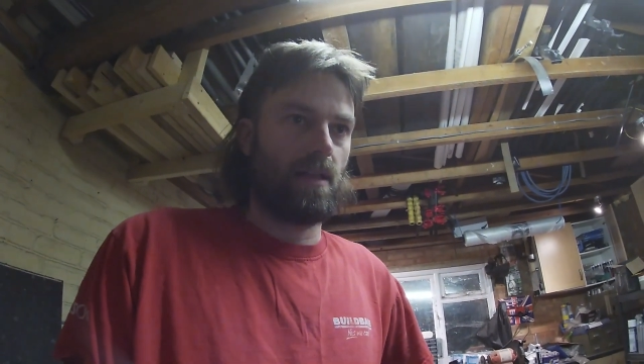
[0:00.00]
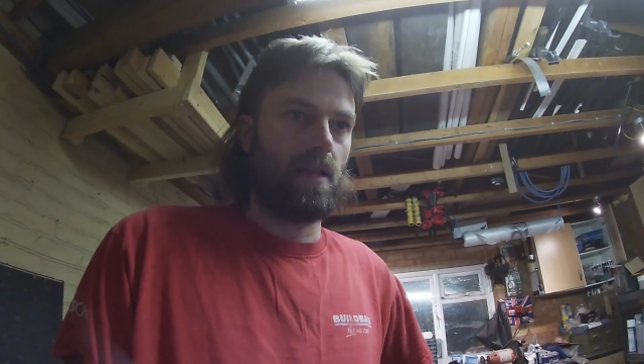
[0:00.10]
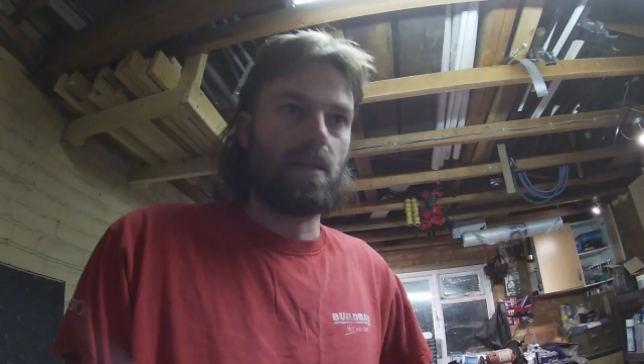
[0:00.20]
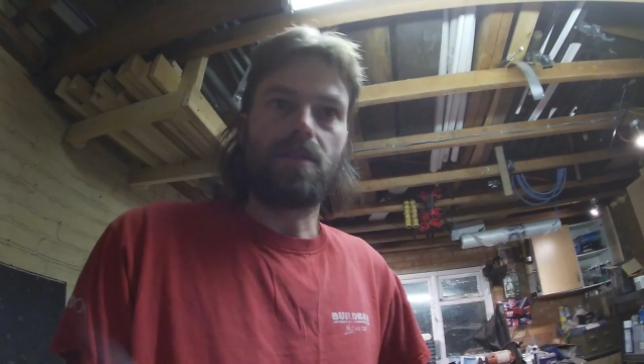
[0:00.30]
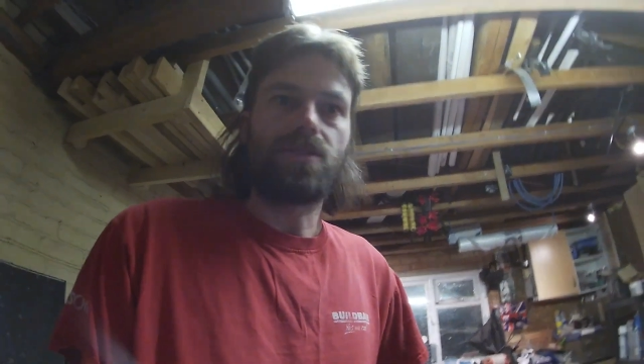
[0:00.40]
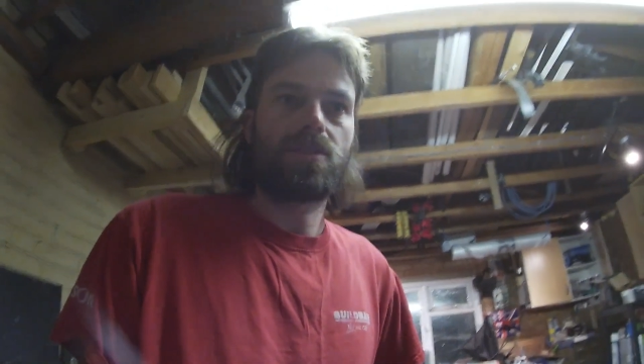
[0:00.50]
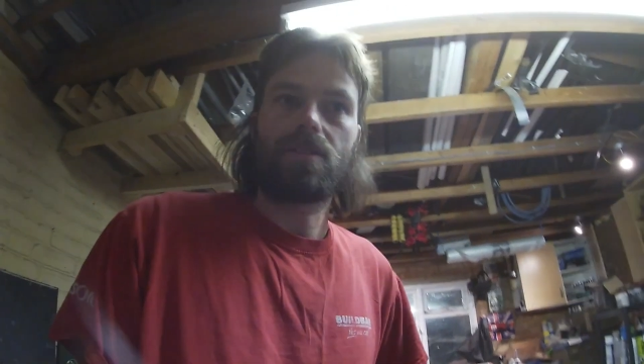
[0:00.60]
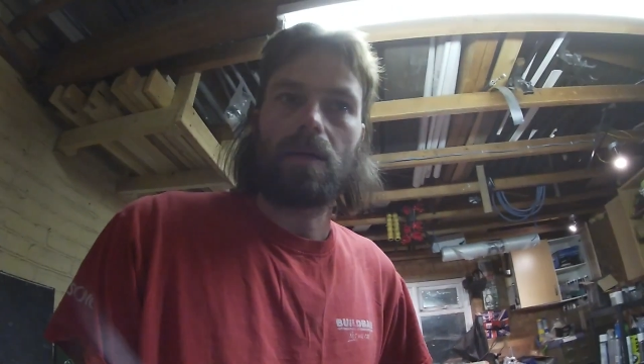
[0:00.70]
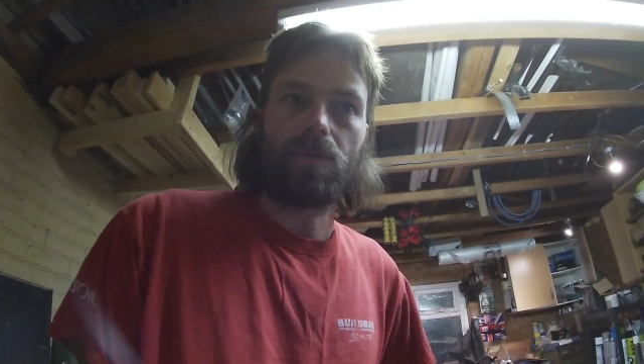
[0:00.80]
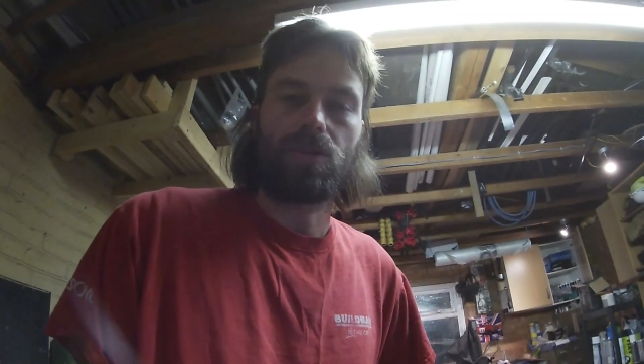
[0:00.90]
he's
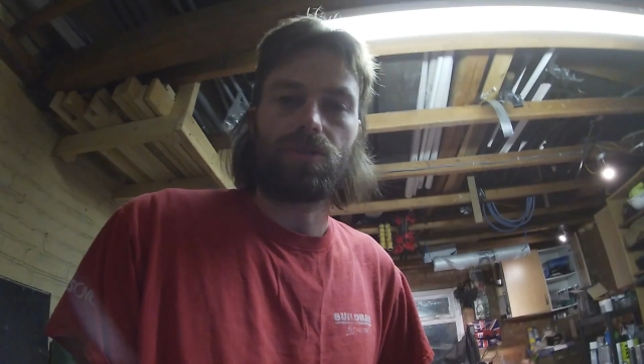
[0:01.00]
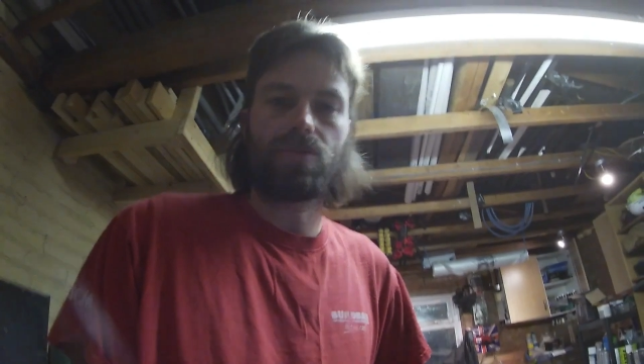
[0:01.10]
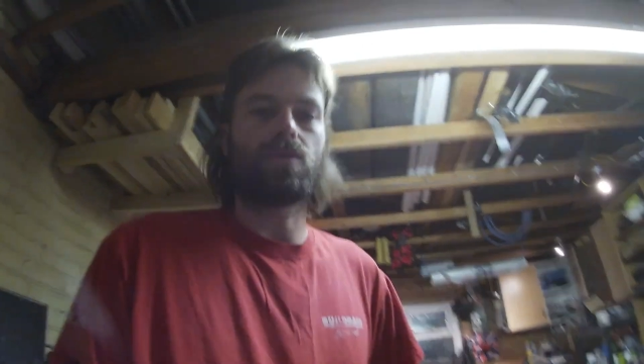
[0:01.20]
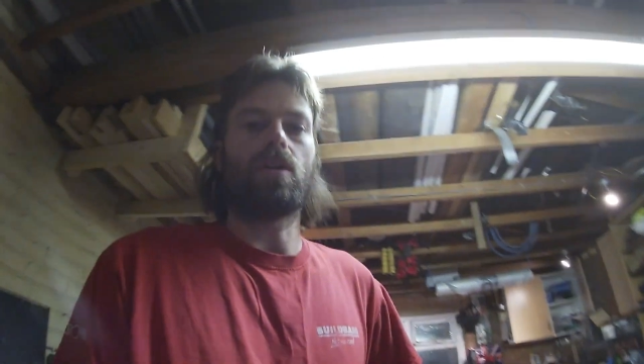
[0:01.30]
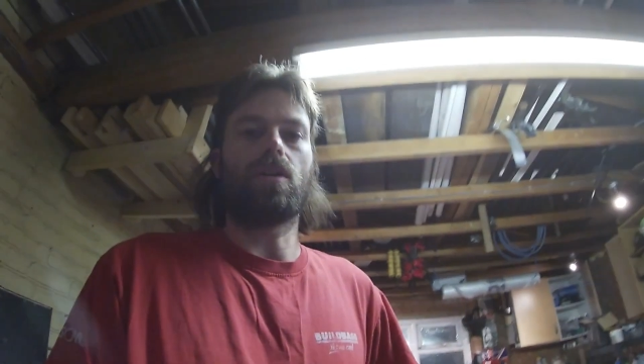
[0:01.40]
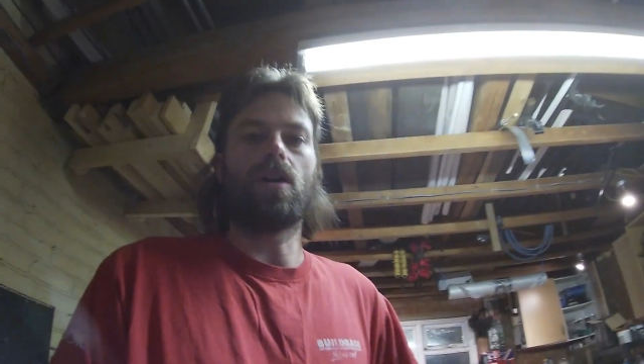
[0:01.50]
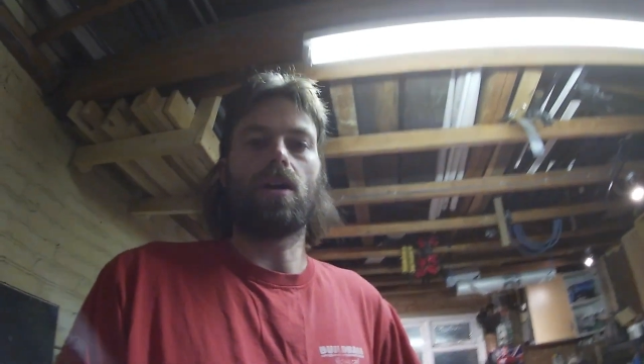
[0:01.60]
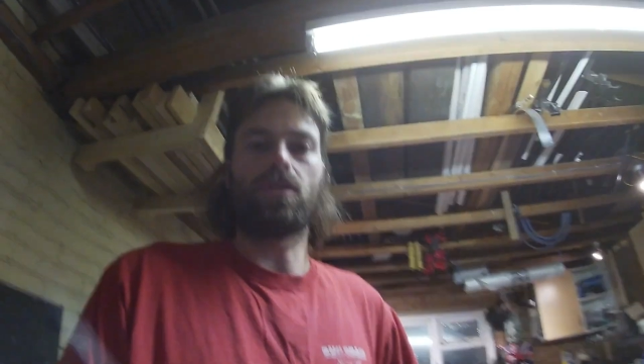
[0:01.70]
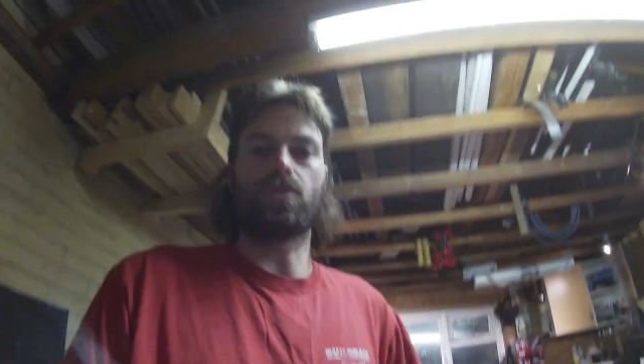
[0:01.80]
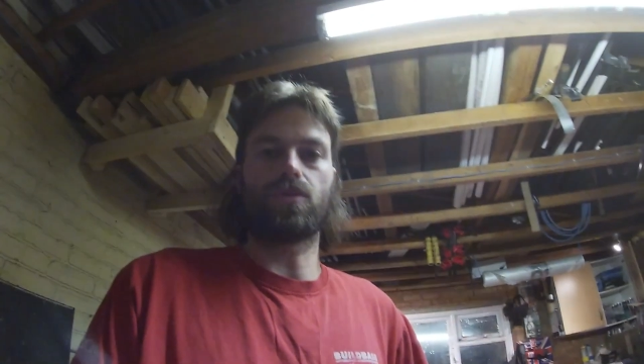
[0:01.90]
come across quite a lot of
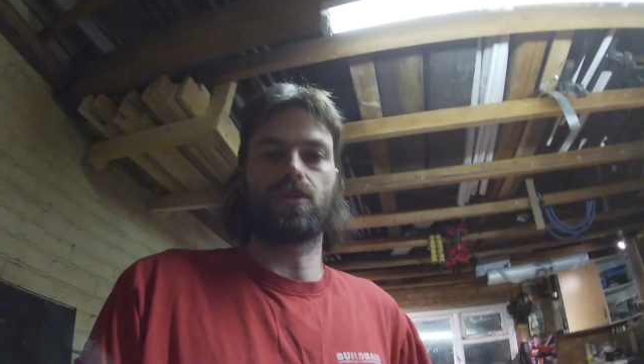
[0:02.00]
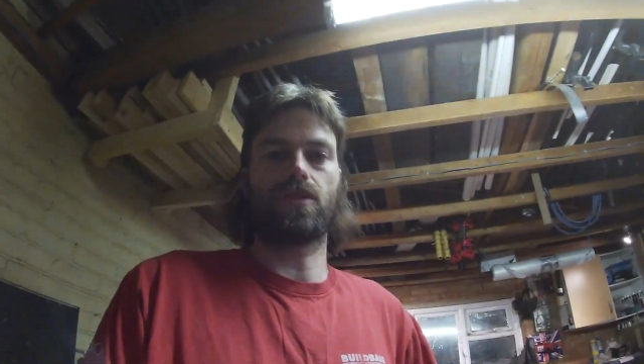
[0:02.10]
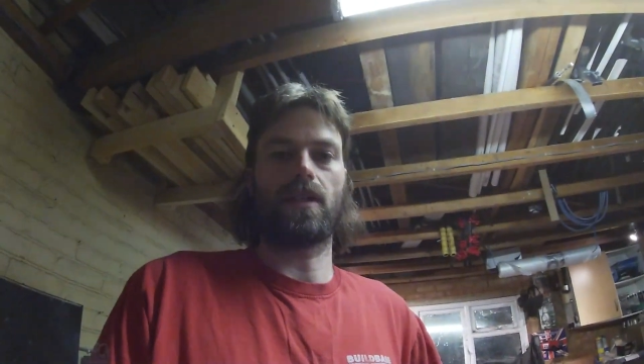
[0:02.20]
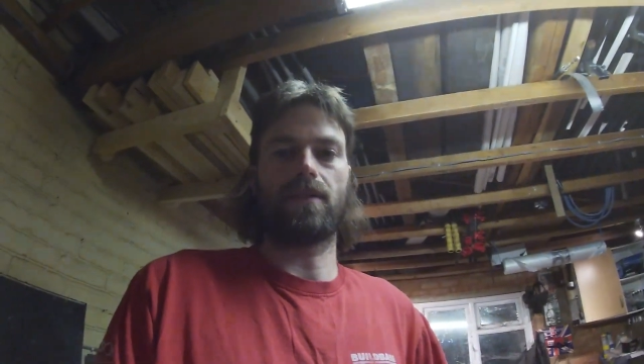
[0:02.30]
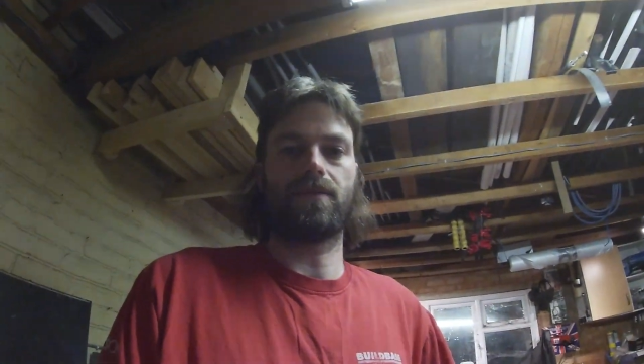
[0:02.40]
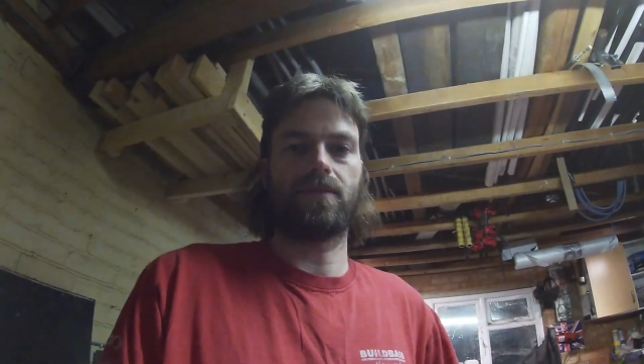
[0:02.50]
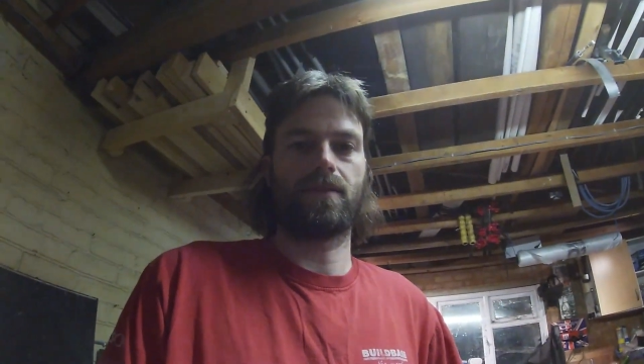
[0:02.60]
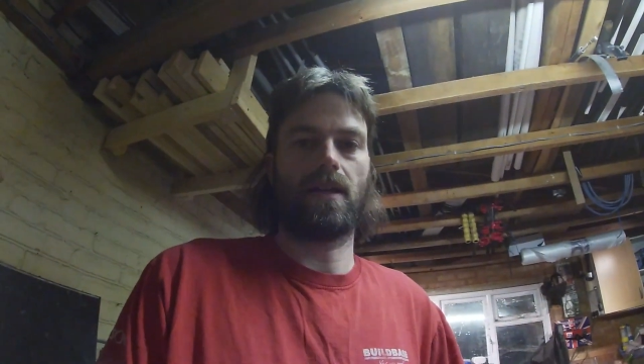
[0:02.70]
hurdles and stuff,